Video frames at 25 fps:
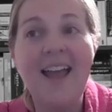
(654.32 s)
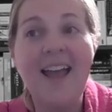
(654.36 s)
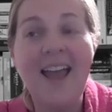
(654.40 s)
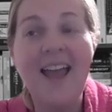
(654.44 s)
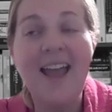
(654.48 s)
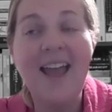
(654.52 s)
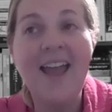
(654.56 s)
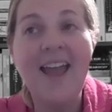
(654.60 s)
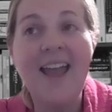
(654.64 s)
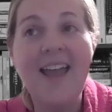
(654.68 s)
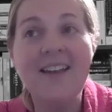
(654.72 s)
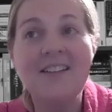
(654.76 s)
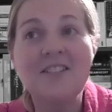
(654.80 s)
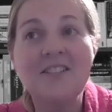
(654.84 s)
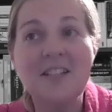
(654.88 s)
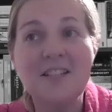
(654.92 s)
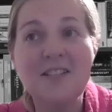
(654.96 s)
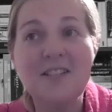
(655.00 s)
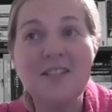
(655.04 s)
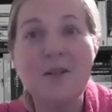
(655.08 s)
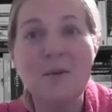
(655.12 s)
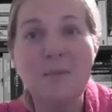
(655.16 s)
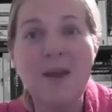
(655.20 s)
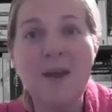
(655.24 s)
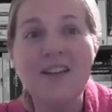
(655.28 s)
And just
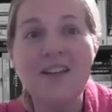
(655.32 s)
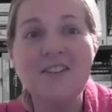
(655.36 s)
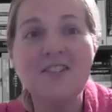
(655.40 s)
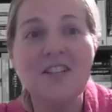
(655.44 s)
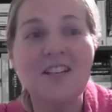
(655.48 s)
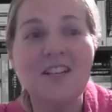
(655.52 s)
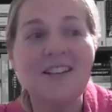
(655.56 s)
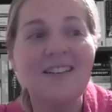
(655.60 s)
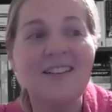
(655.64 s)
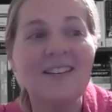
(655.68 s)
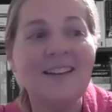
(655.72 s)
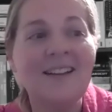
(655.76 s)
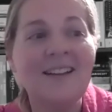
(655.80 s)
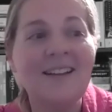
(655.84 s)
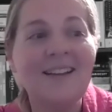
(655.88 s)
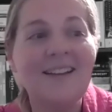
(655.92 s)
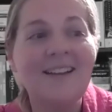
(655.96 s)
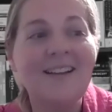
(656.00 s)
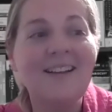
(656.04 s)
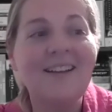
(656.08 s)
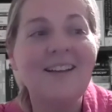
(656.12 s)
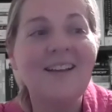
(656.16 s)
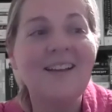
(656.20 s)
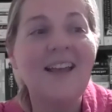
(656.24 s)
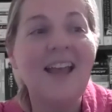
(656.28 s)
to mention,
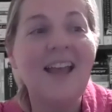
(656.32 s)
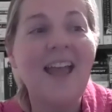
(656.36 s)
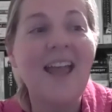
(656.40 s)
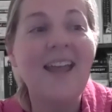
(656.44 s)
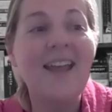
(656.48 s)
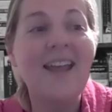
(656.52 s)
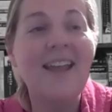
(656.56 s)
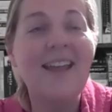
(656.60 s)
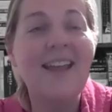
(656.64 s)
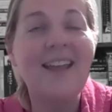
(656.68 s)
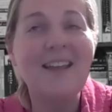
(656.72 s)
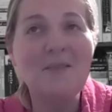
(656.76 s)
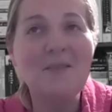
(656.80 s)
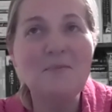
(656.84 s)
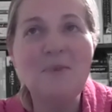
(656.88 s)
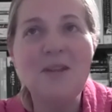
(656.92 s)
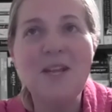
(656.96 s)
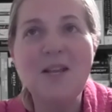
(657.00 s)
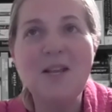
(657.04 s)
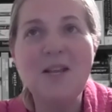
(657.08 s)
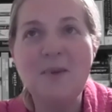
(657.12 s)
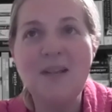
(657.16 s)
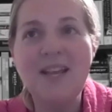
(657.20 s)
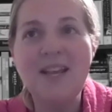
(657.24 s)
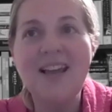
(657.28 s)
in
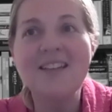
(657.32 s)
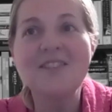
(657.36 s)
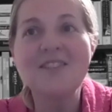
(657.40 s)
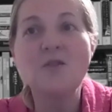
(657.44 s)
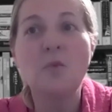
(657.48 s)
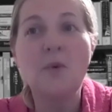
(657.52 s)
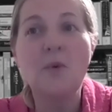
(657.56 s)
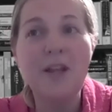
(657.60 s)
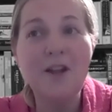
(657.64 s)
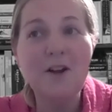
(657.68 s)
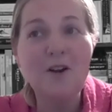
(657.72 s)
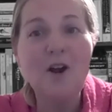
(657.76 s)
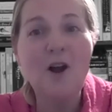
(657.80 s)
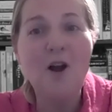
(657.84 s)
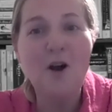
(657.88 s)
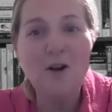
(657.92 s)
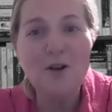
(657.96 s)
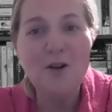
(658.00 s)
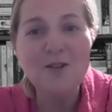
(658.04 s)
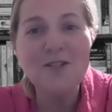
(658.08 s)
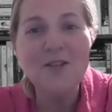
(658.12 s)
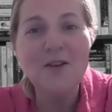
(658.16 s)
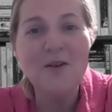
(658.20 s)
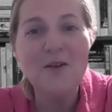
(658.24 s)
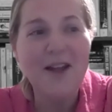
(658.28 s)
PPS, we are
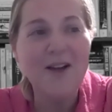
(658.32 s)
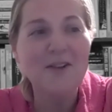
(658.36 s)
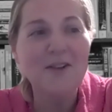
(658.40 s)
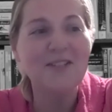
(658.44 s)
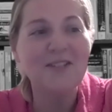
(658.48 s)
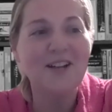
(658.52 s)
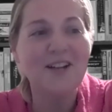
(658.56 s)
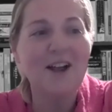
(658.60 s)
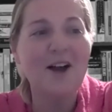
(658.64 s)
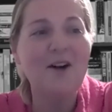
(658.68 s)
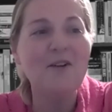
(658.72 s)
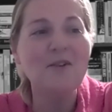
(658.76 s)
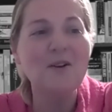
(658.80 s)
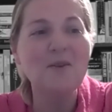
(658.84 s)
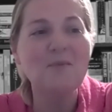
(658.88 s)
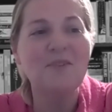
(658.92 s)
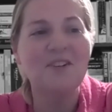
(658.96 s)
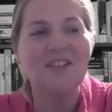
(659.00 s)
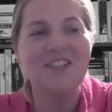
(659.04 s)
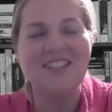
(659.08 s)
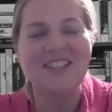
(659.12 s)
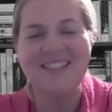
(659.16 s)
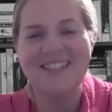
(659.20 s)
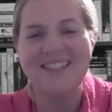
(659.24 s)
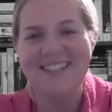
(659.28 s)
also held
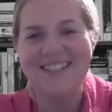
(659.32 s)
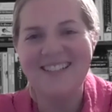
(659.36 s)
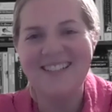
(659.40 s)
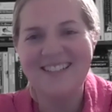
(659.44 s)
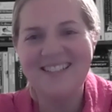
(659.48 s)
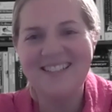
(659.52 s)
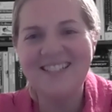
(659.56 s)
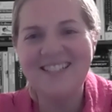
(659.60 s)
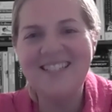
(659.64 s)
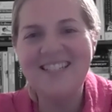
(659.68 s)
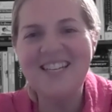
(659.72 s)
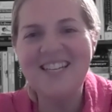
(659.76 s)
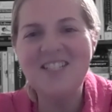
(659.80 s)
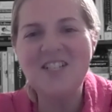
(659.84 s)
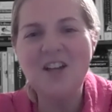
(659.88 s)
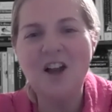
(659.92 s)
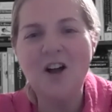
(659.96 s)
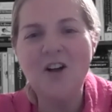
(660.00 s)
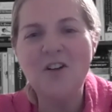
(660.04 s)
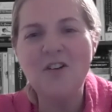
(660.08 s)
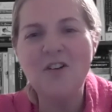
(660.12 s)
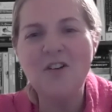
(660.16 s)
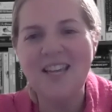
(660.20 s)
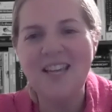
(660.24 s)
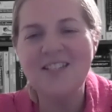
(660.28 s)
accountable to teach
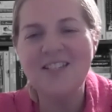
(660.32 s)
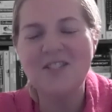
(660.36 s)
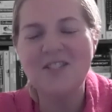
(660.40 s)
all kids